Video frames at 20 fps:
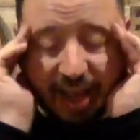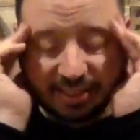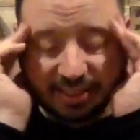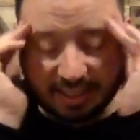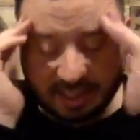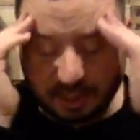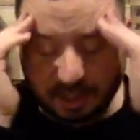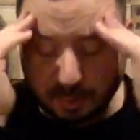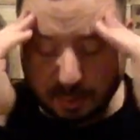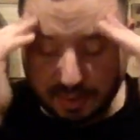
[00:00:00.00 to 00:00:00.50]
to
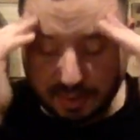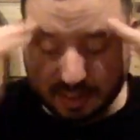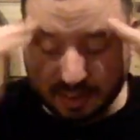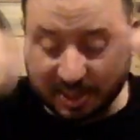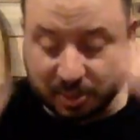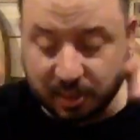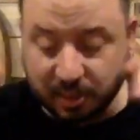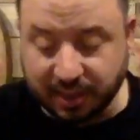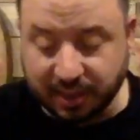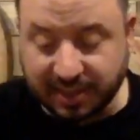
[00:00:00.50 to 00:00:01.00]
this one,
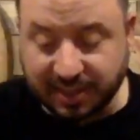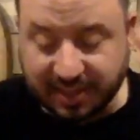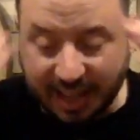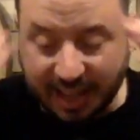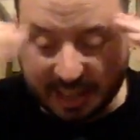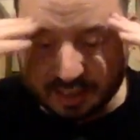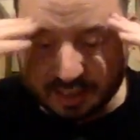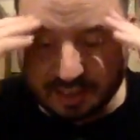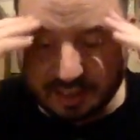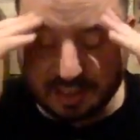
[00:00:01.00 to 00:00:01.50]
this one is
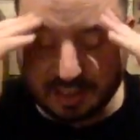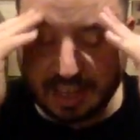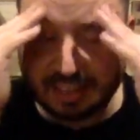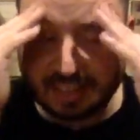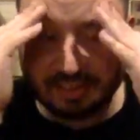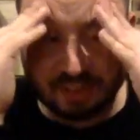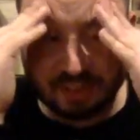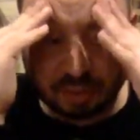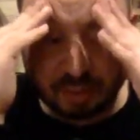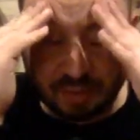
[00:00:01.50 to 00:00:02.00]
like
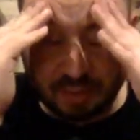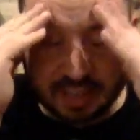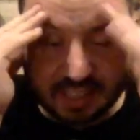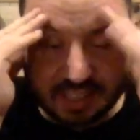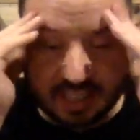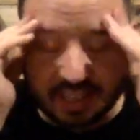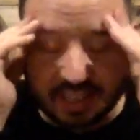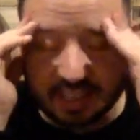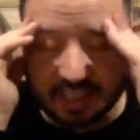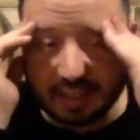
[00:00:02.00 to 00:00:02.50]
like
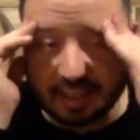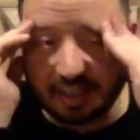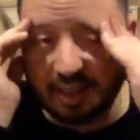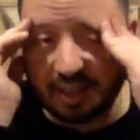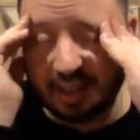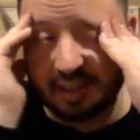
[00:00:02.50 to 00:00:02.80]
drinking in,